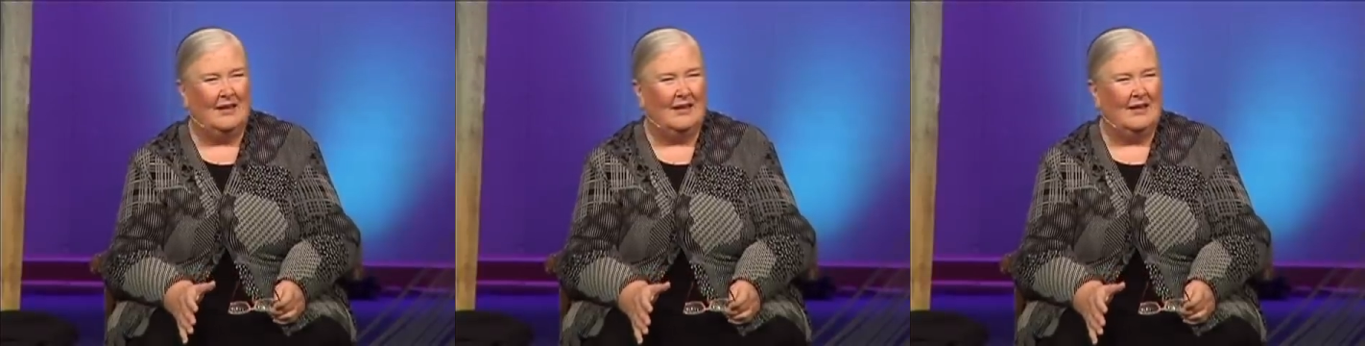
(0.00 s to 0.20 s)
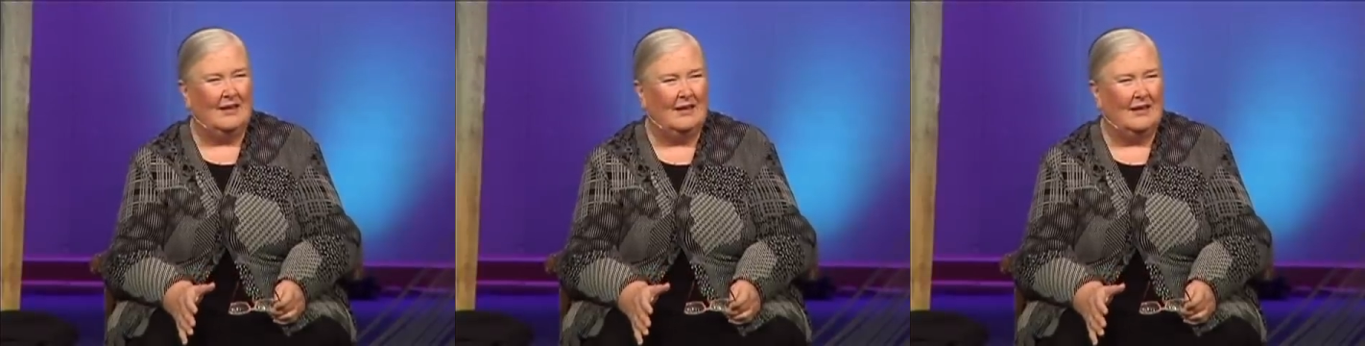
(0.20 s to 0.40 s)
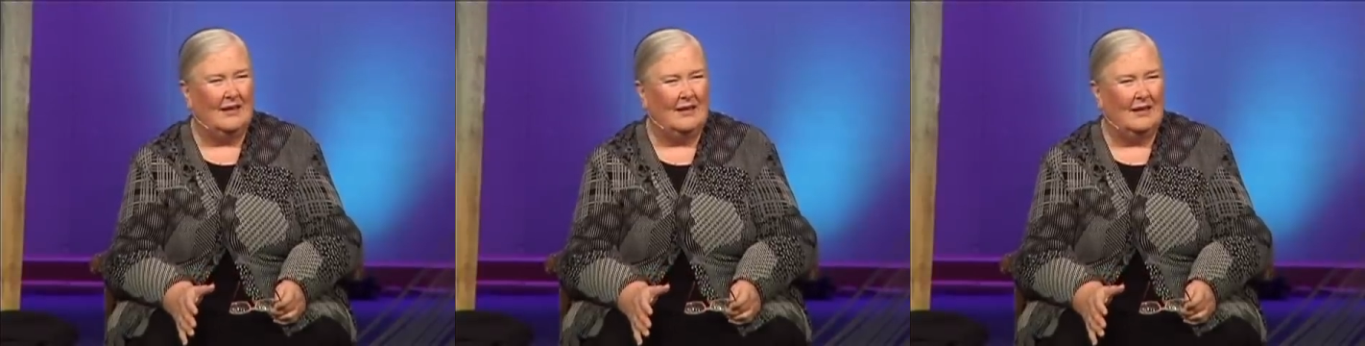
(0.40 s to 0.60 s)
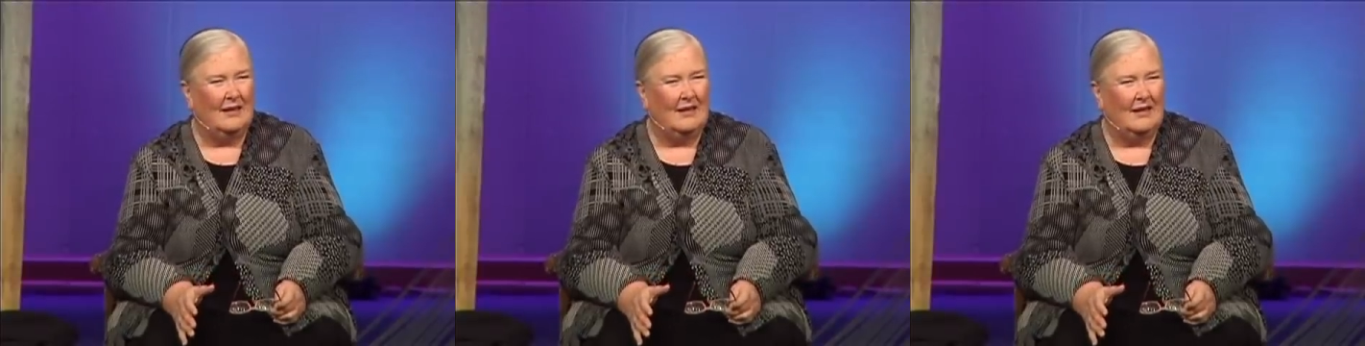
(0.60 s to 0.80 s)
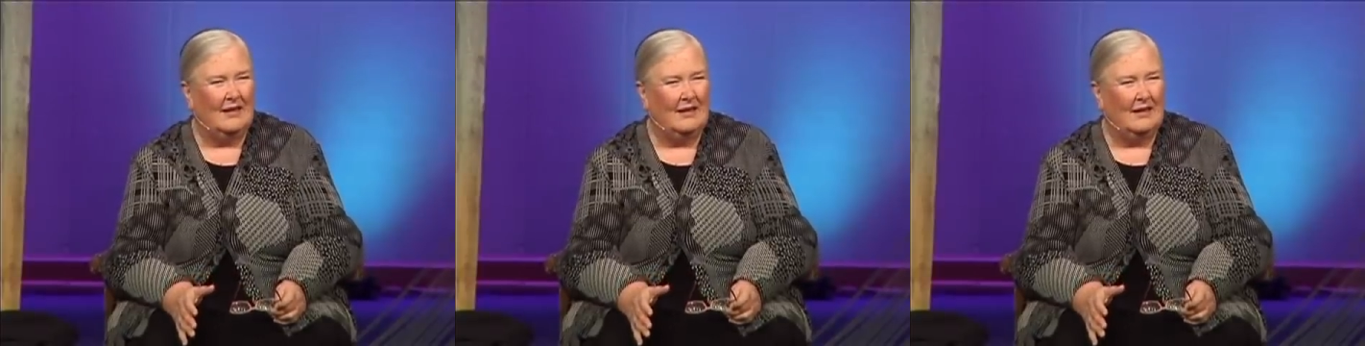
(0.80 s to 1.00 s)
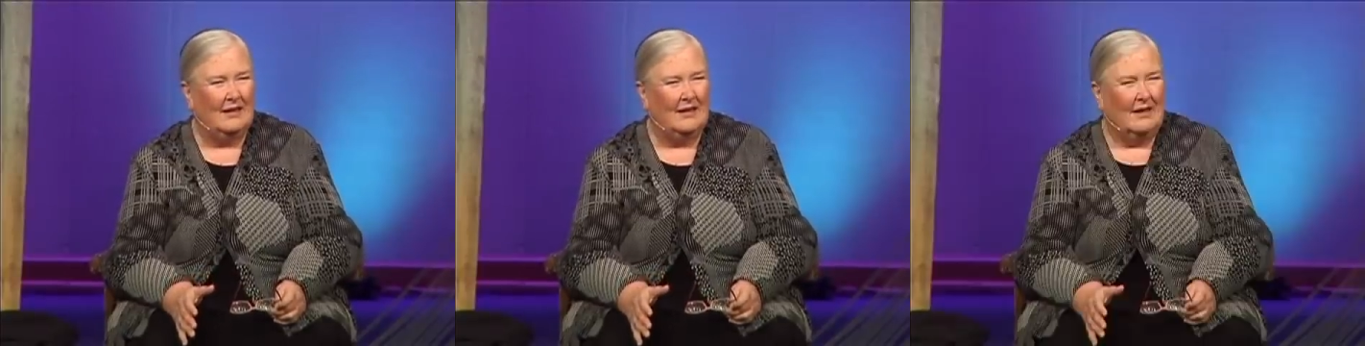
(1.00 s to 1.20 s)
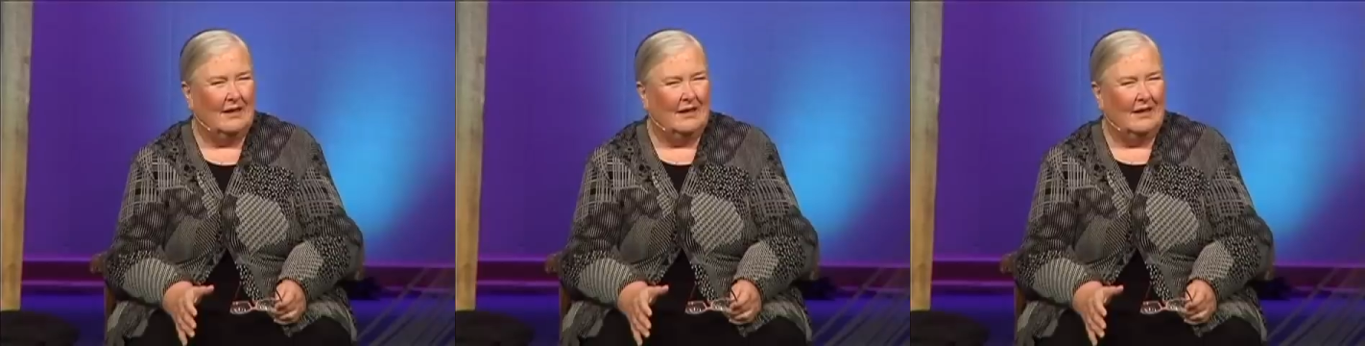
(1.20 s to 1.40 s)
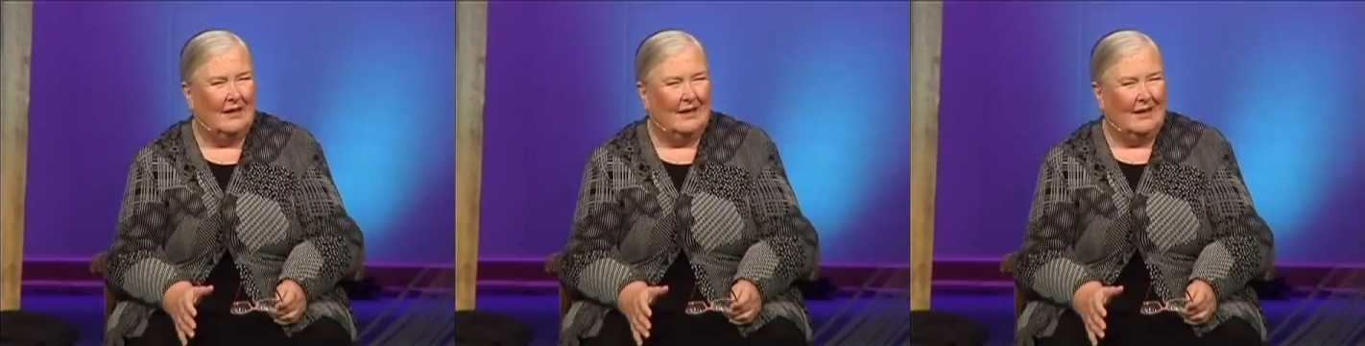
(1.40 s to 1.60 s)

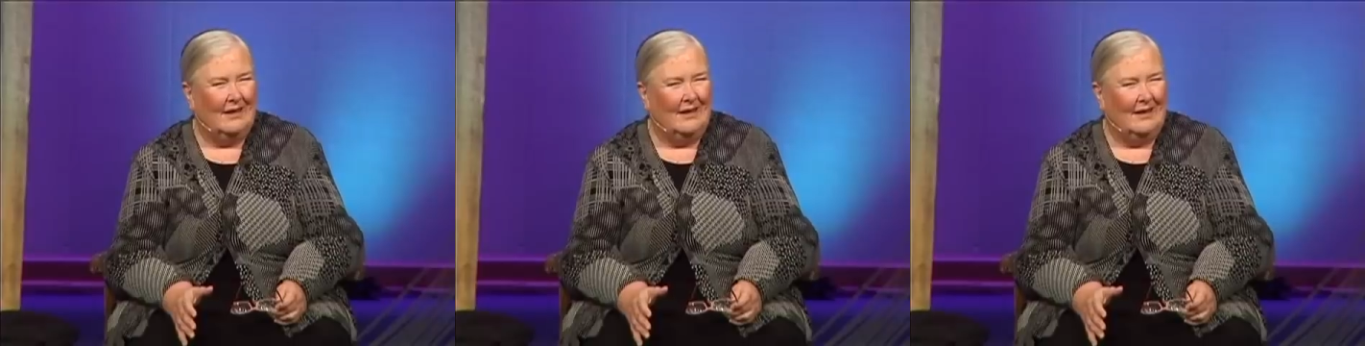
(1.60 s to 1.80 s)
(no one is talking)